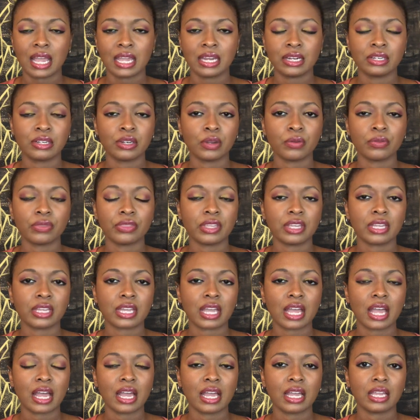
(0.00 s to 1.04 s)
don't think
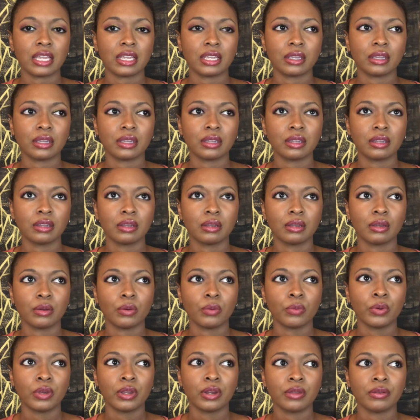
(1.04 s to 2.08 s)
I
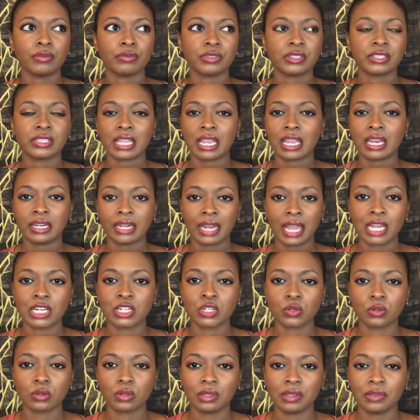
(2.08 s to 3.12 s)
would have stayed
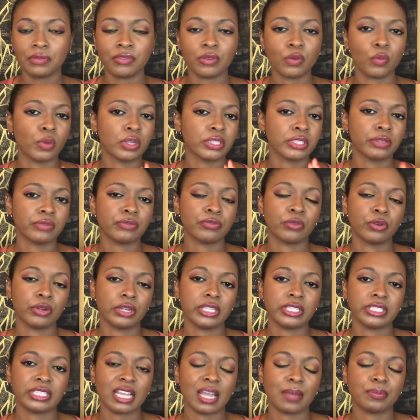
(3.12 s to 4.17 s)
natural if it wasn't for
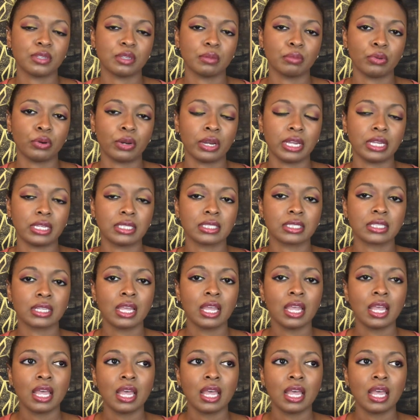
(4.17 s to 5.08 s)
these types of brands.